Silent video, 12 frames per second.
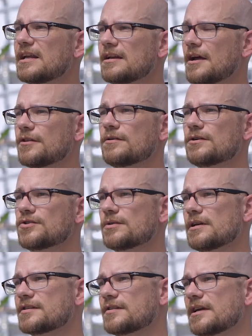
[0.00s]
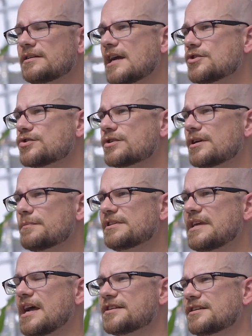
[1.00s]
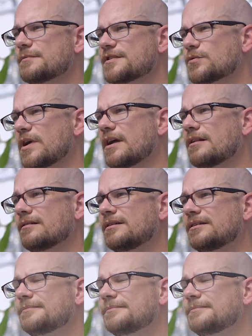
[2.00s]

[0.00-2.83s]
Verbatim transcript: and other nutrients like nitrogen and potassium as well.